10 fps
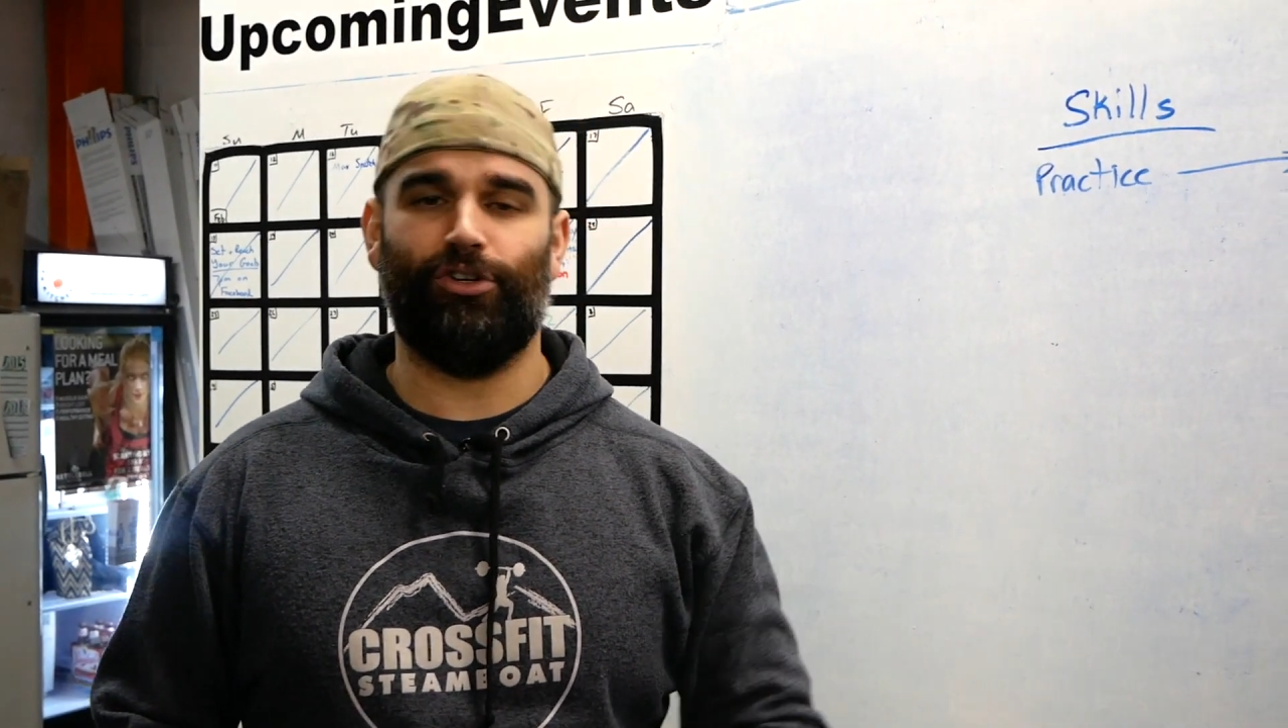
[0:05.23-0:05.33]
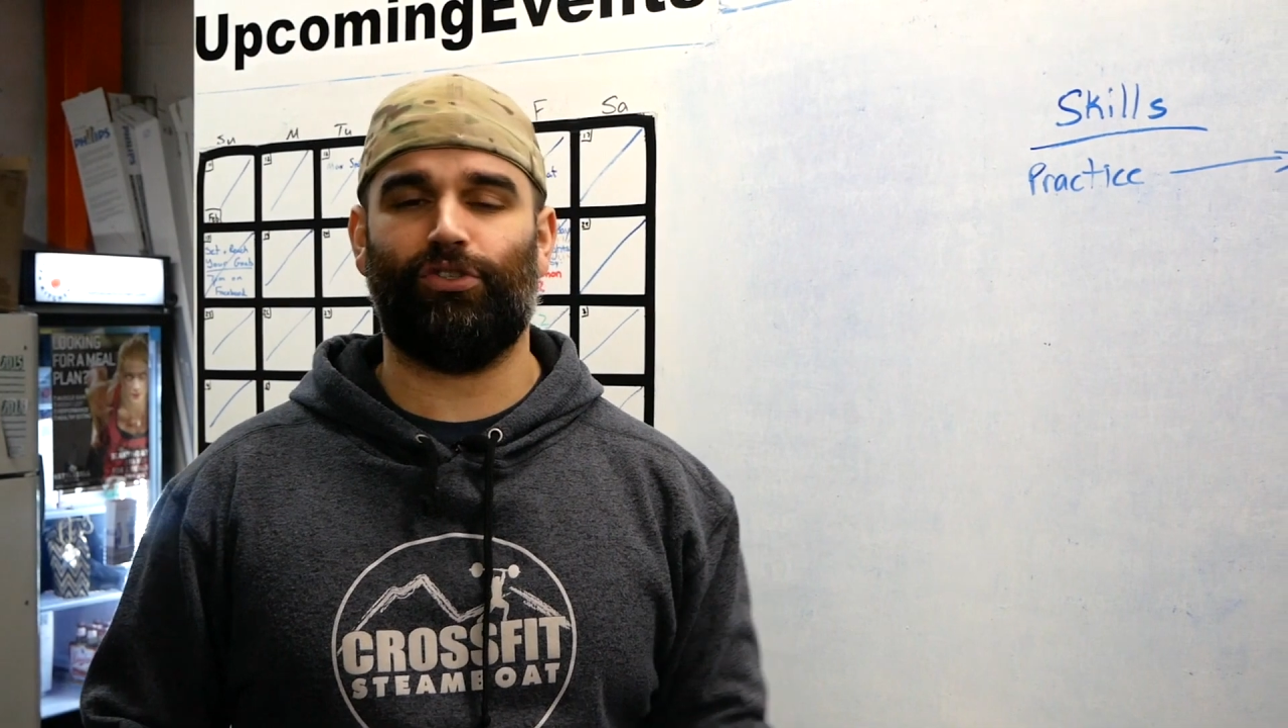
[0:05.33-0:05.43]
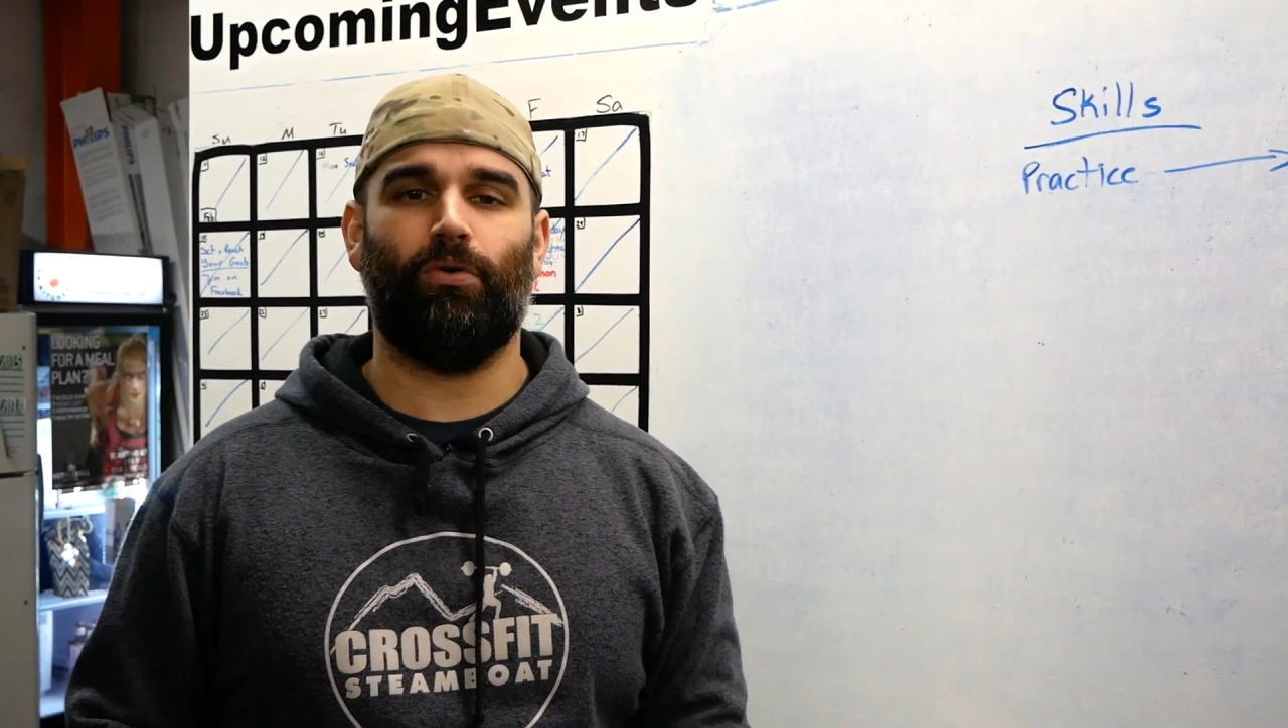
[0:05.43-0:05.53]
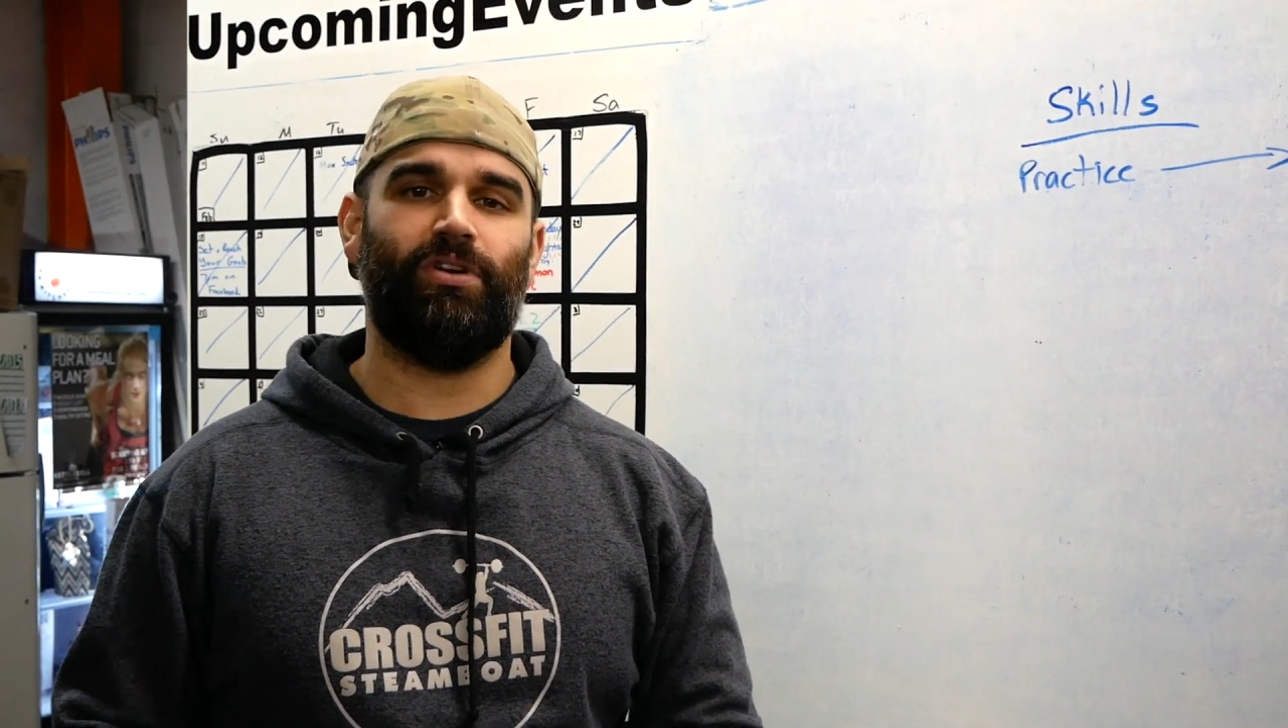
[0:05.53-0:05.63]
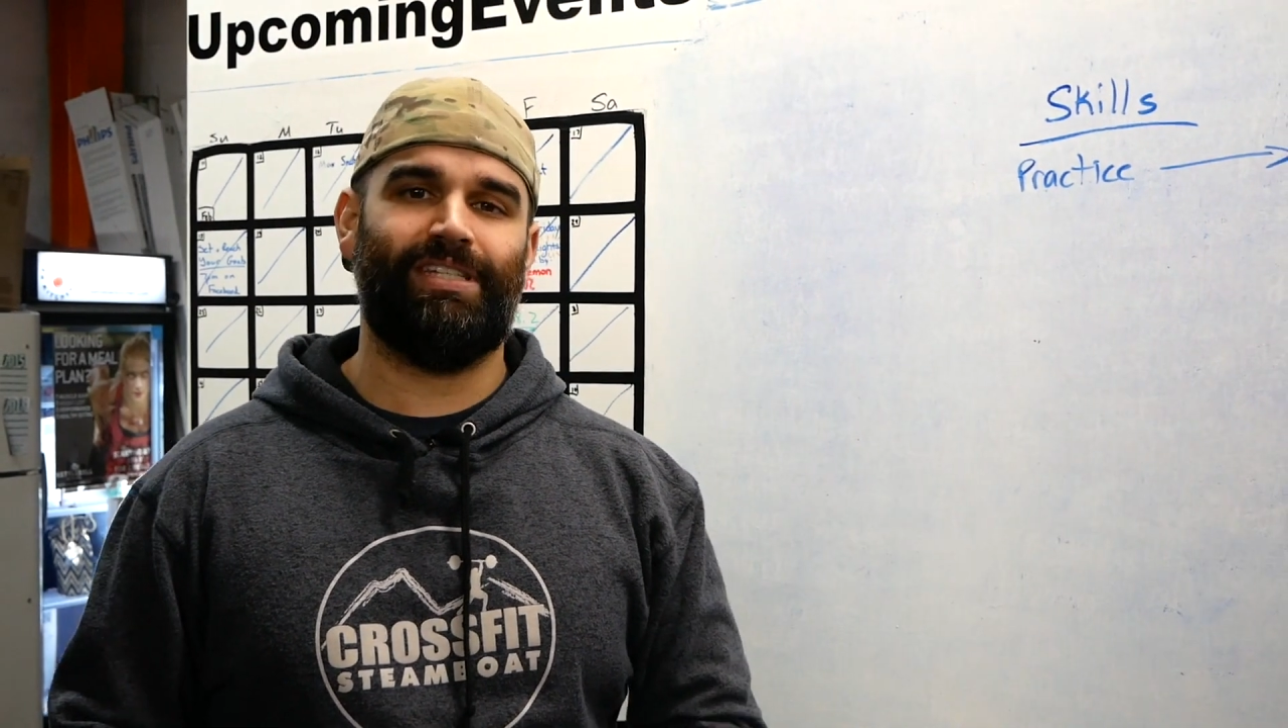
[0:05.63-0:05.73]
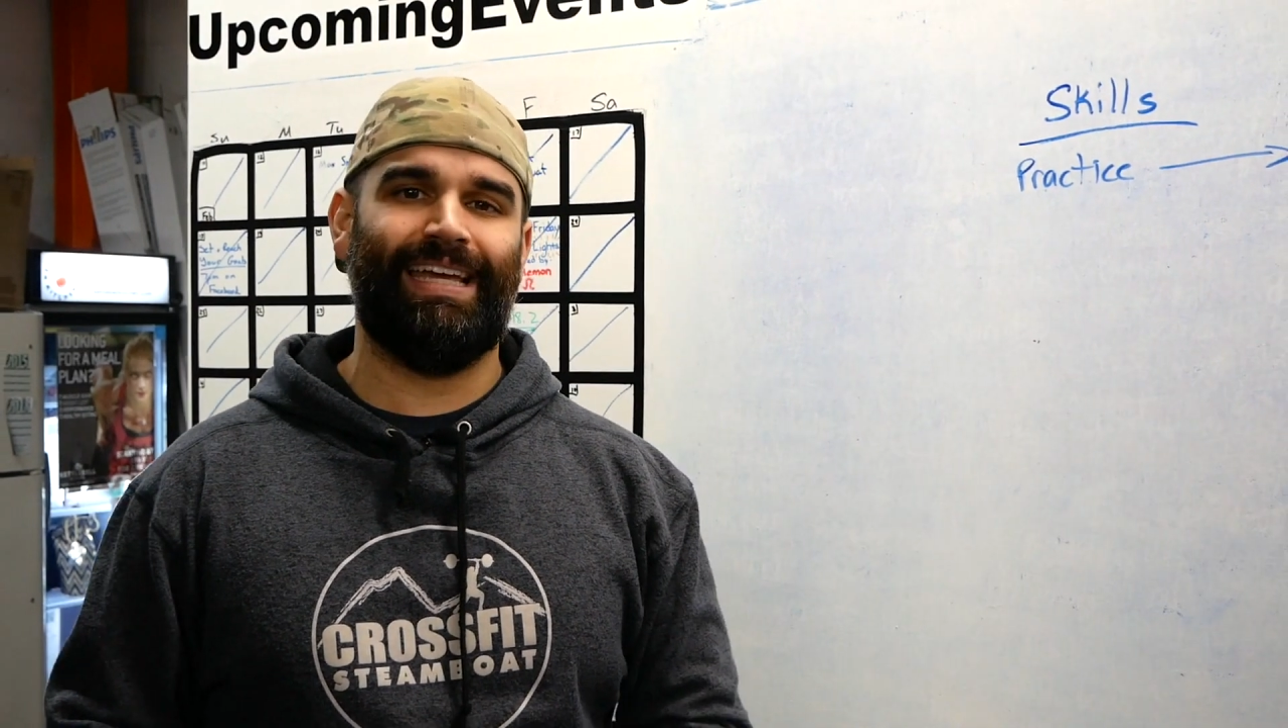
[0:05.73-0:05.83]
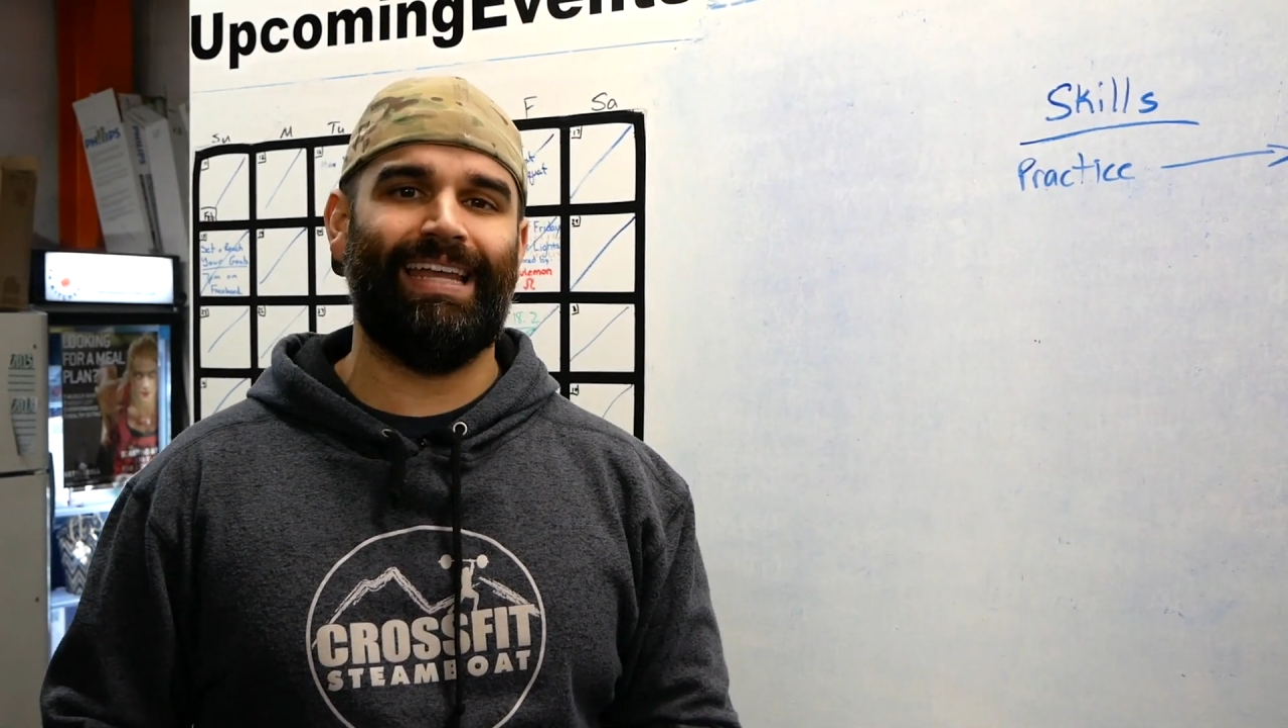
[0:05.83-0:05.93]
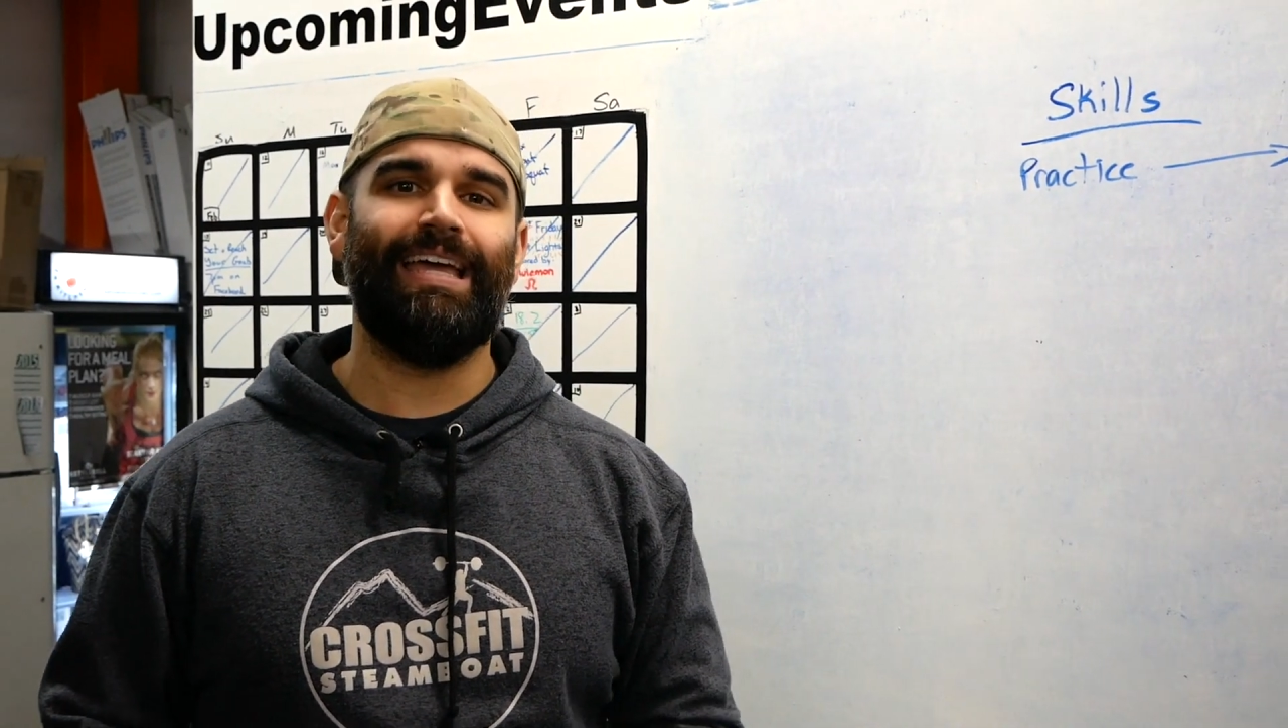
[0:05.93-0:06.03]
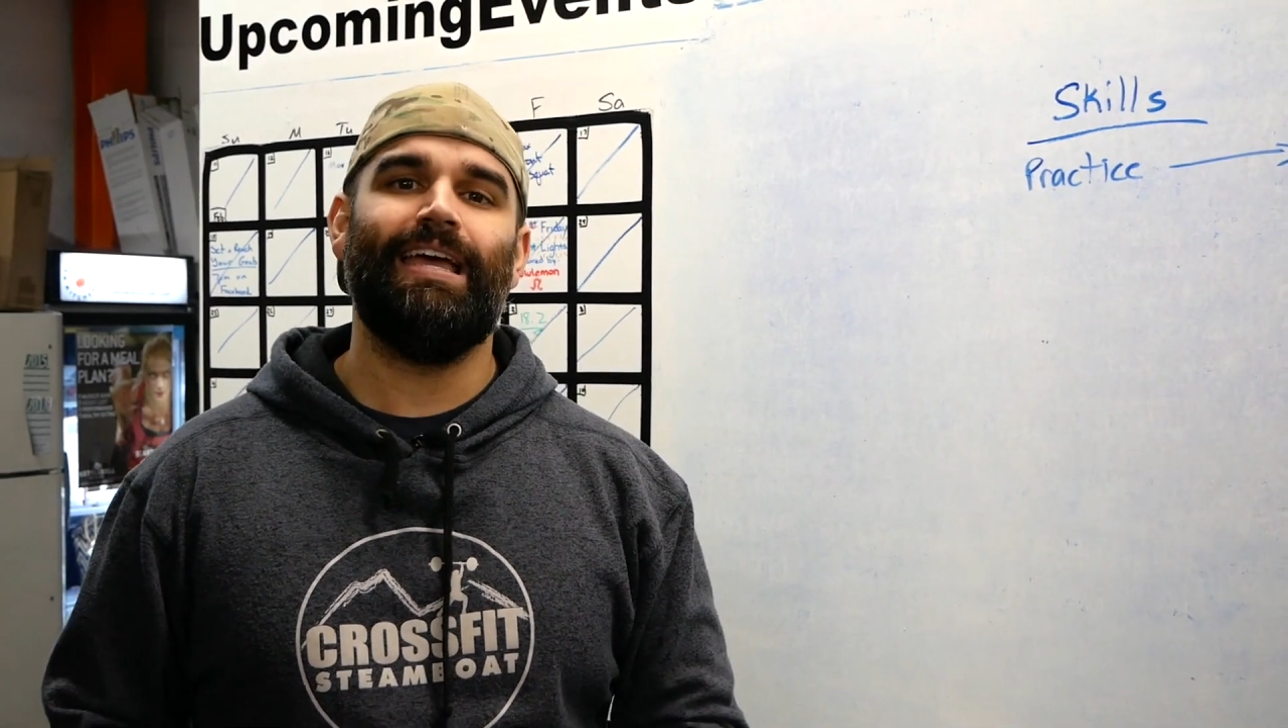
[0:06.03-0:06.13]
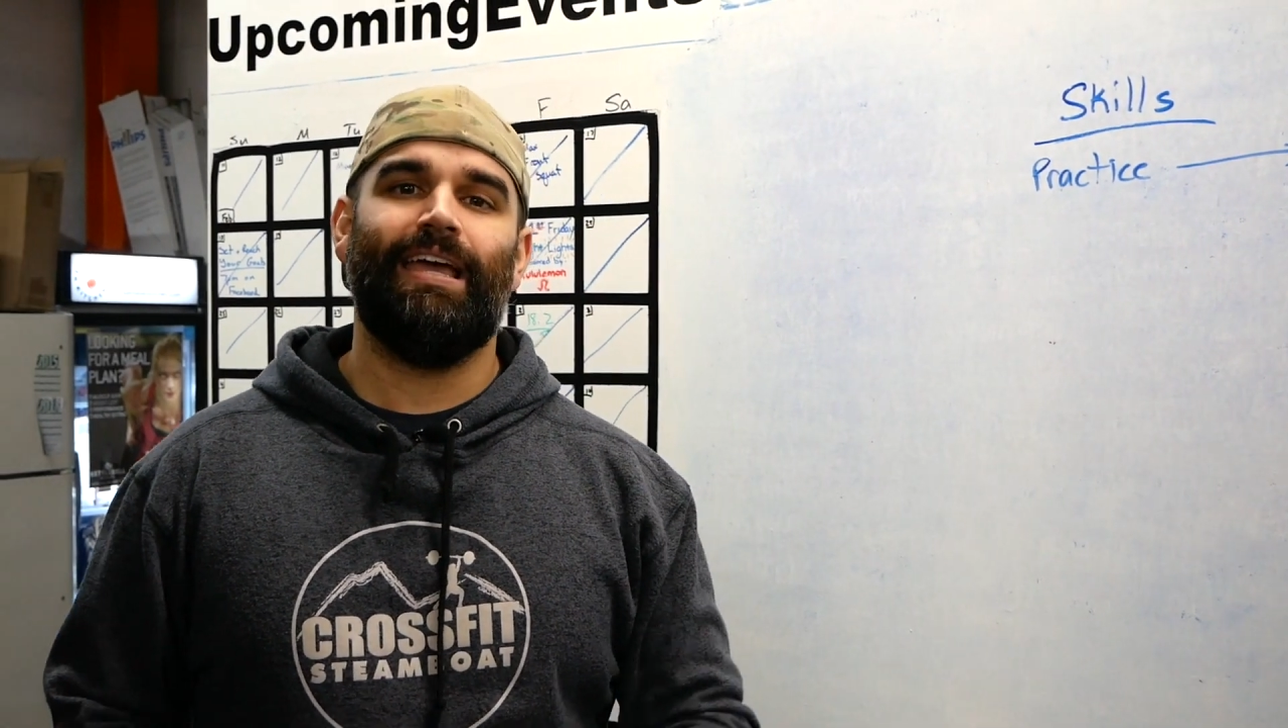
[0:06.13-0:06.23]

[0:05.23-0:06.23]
your scores in.